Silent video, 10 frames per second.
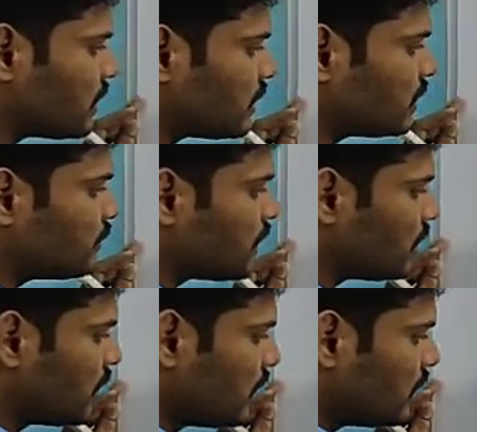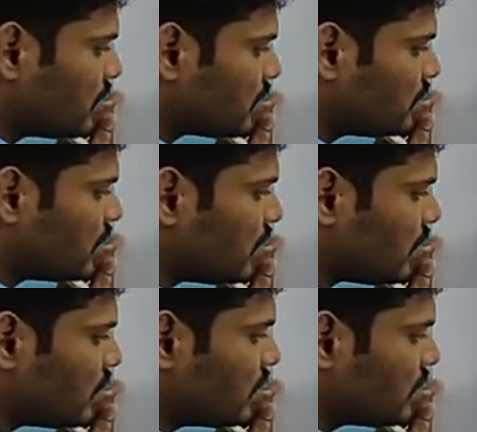nothing but here
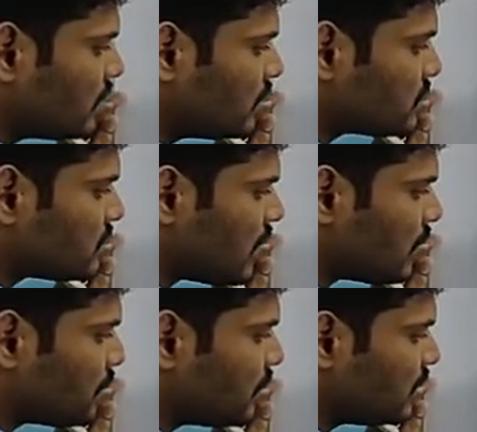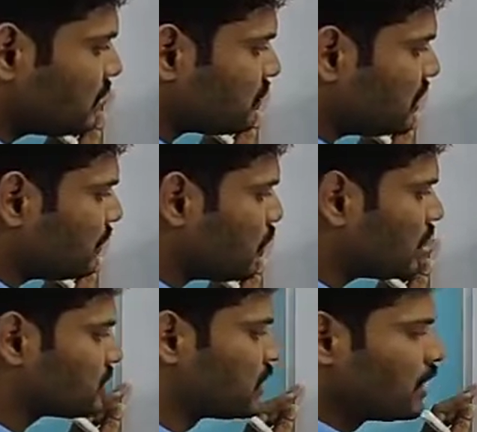there is normally three
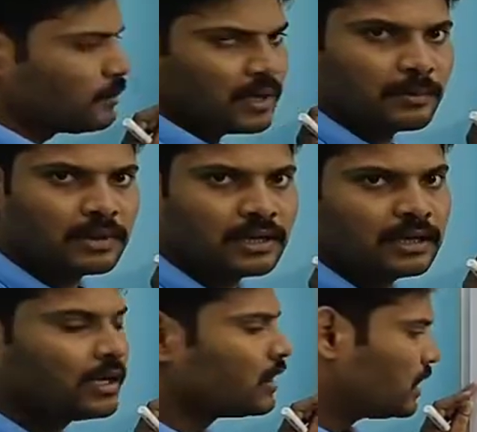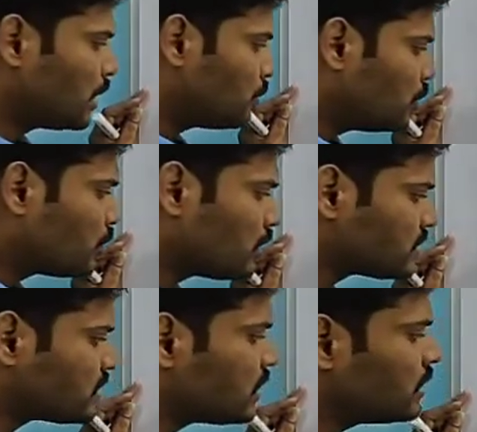bonds, maybe double
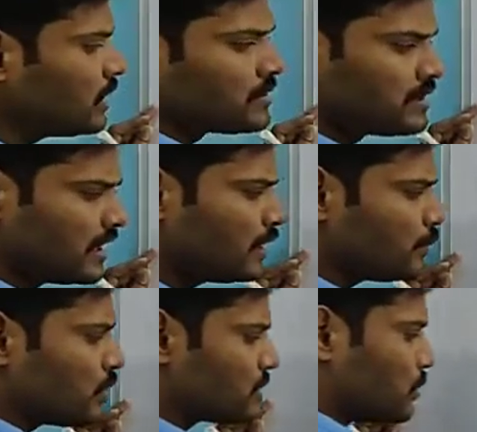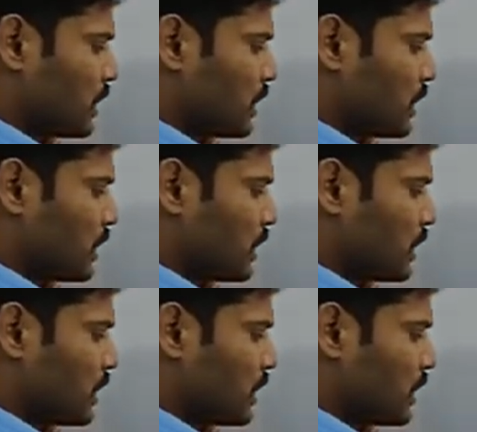bonds or single bonds,